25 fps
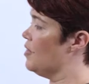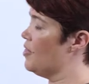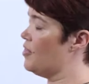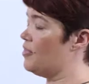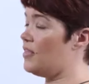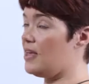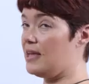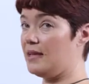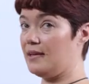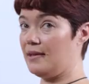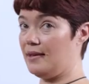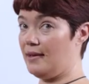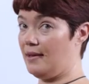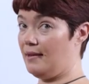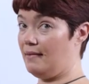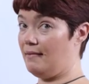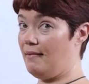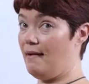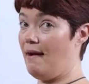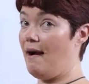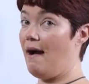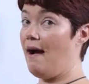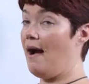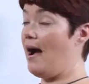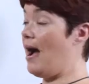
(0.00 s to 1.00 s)

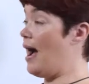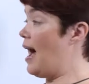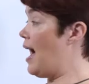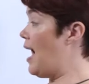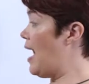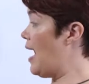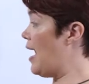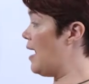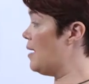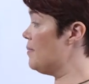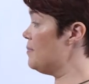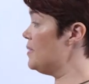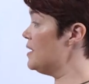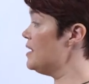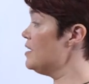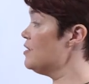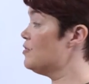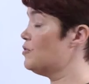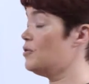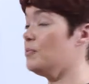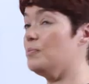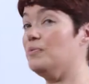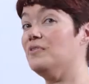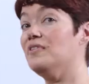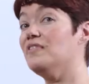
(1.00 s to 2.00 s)
Thinking, how many
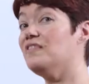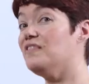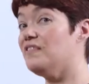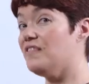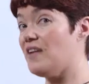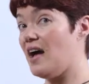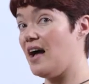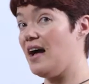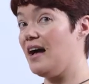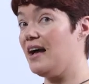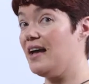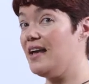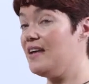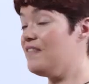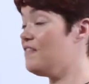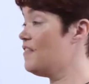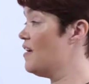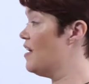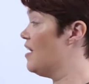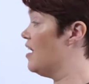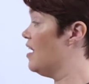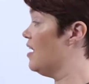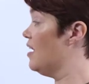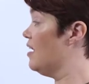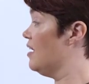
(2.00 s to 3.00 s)
groups of 5
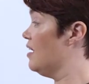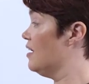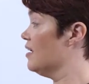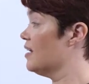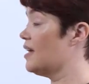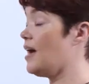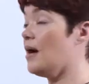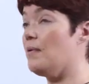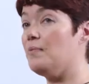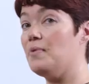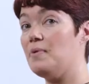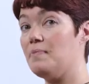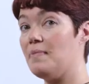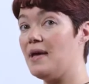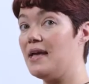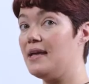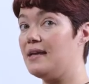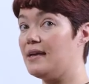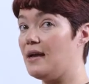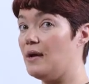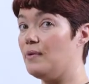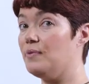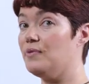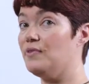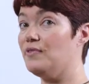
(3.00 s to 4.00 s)
can we
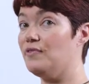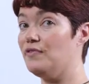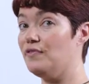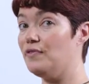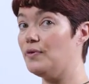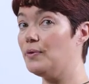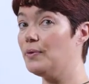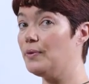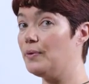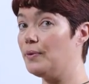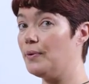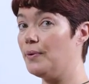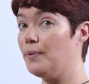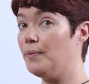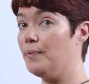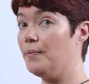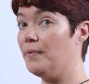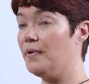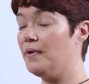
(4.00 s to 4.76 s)
make out of 4?